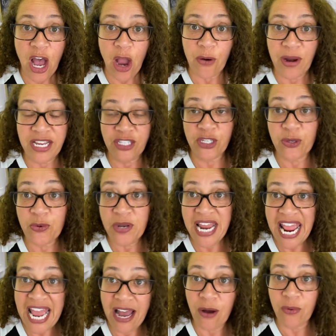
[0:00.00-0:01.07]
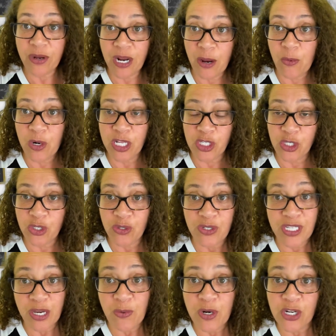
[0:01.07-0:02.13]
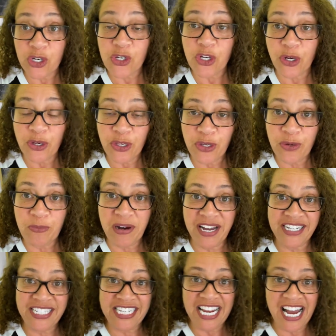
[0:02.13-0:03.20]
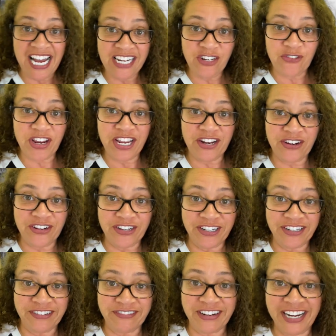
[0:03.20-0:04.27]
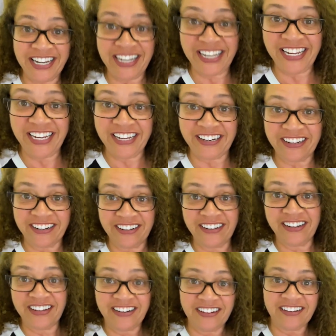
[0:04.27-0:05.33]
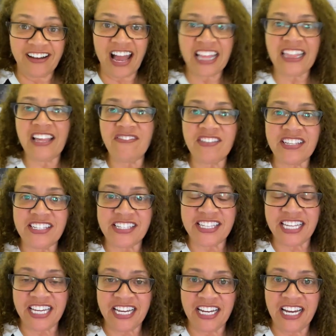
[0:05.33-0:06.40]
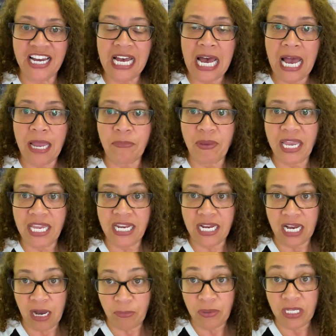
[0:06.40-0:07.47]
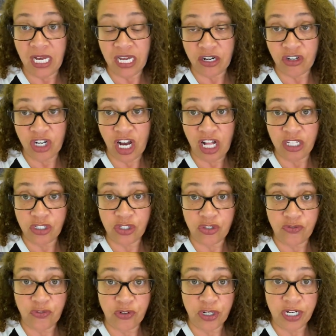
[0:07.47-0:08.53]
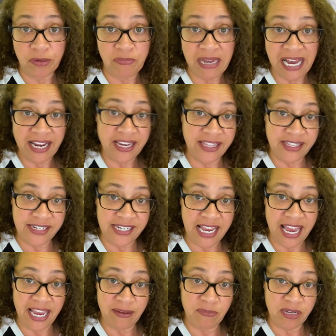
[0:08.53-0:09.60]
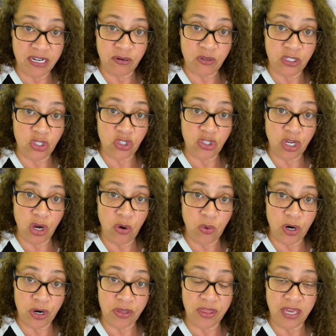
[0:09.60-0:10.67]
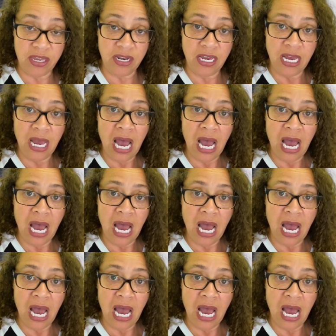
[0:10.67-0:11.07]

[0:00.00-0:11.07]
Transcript: All right, so now what I want to do is I want to show you my dehydrator right here. I love this thing. I paid a couple of $100s for it back in the day, but it was so worth it.